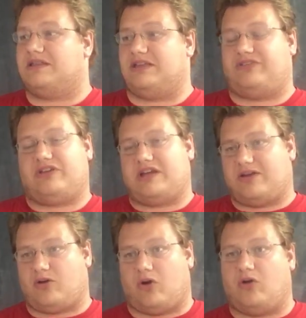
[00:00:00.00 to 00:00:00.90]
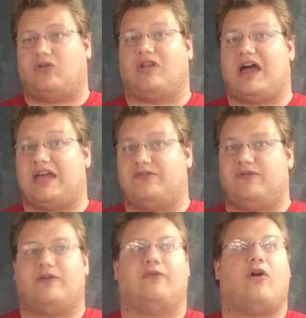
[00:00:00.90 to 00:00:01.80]
They say all life
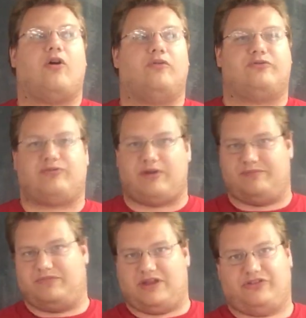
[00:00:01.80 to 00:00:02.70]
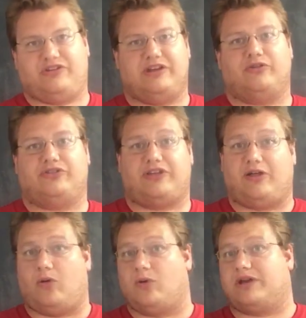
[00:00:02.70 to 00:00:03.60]
evolved from a single
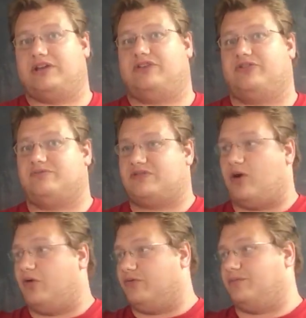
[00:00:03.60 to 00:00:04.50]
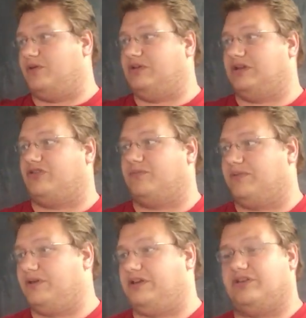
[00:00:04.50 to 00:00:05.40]
cell organism over millions and
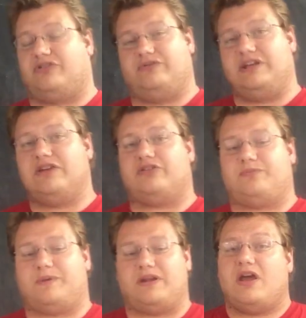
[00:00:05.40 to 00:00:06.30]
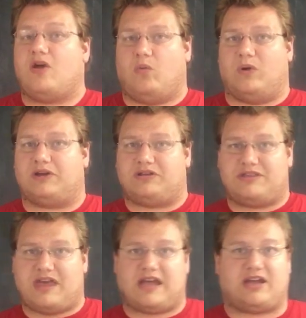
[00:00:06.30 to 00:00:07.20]
billions of years, but where
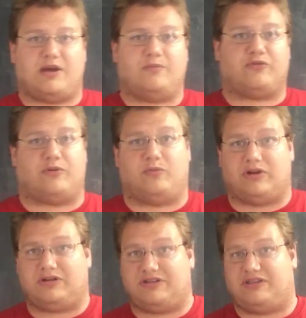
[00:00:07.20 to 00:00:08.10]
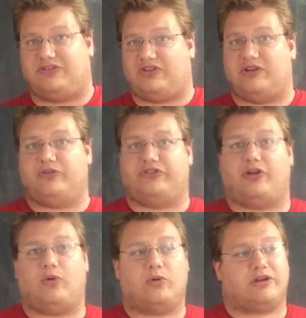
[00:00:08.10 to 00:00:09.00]
did that come from? Where did the single
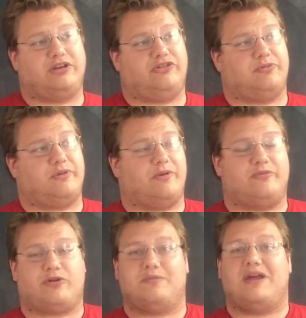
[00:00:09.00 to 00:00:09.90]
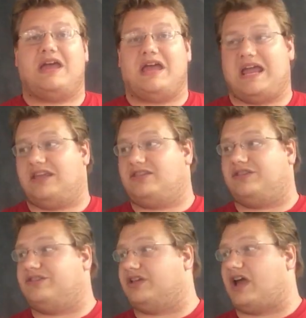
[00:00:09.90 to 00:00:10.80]
cell organism come from?
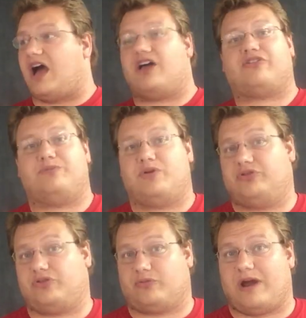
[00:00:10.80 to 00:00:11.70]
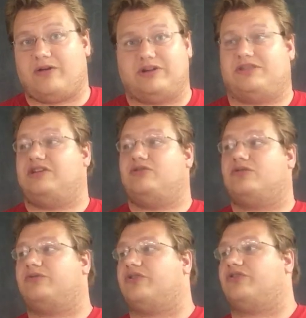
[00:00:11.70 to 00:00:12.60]
And the cosmos around it, the
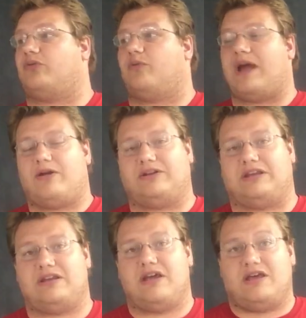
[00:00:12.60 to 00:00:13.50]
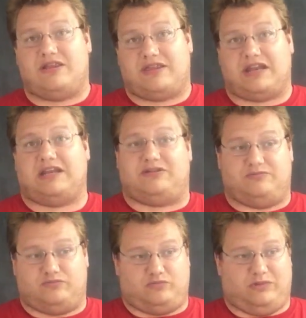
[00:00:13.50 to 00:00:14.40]
universe around it that
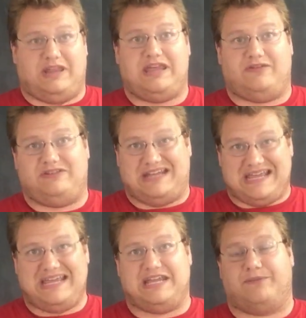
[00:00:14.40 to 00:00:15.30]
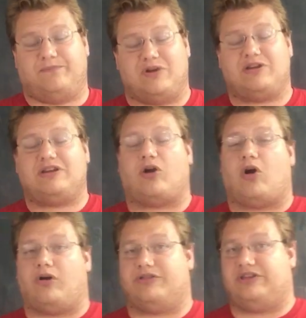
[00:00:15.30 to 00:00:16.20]
it lived in, where did
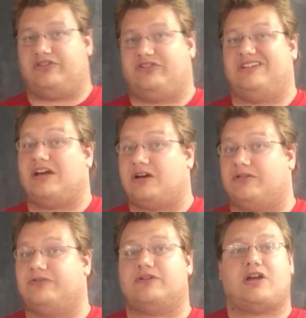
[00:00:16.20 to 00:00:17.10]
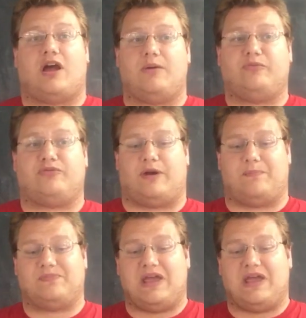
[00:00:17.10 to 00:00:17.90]
all this stuff come from?